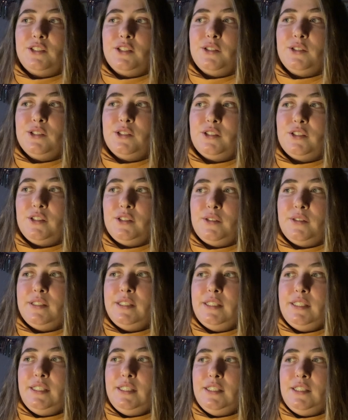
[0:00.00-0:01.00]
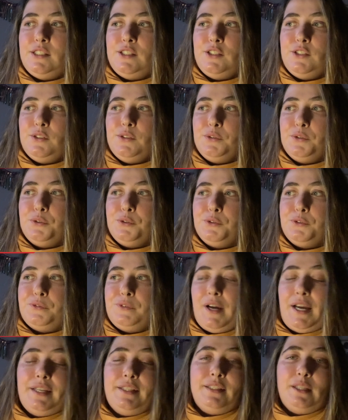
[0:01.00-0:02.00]
also a need to
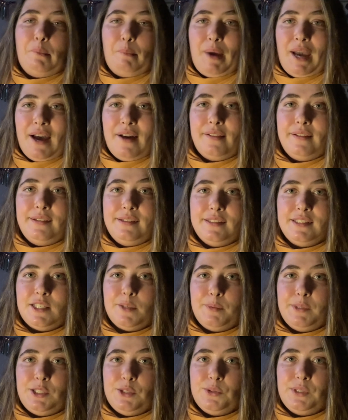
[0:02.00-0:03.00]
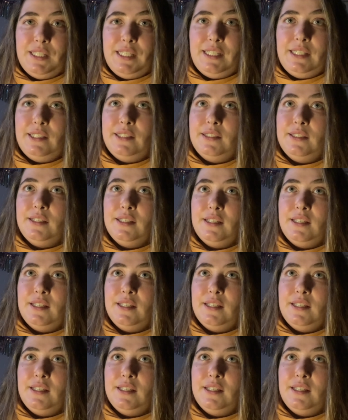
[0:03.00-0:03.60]
find the balance between